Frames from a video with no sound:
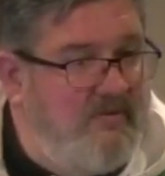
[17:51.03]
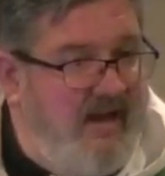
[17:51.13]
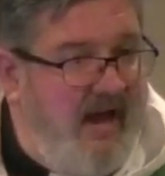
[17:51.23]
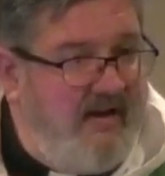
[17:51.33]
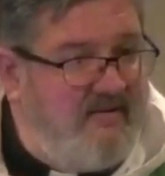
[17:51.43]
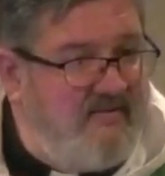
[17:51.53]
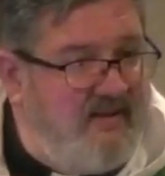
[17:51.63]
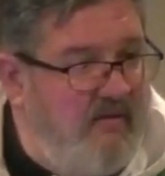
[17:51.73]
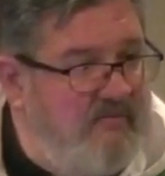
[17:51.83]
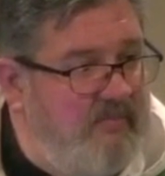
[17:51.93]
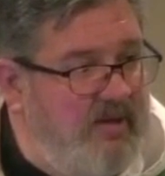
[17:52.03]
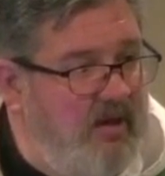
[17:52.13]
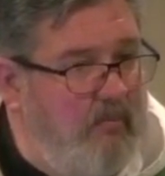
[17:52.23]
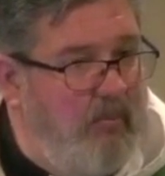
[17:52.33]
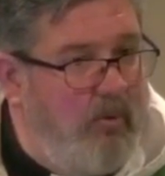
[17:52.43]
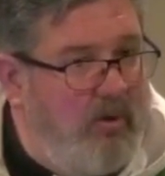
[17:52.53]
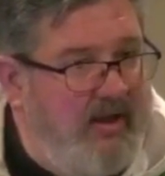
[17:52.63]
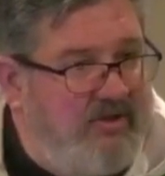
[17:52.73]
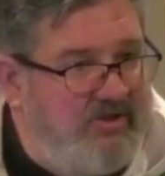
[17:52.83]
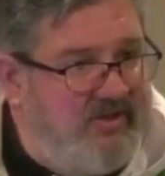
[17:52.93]
die to self and become more
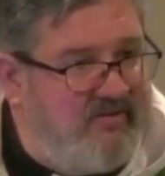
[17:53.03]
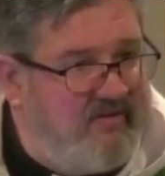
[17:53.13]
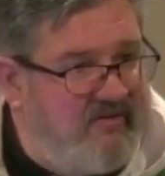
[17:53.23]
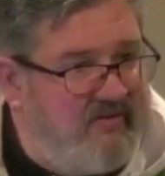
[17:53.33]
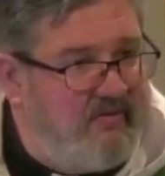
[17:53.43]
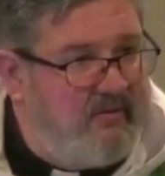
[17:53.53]
like Jesus.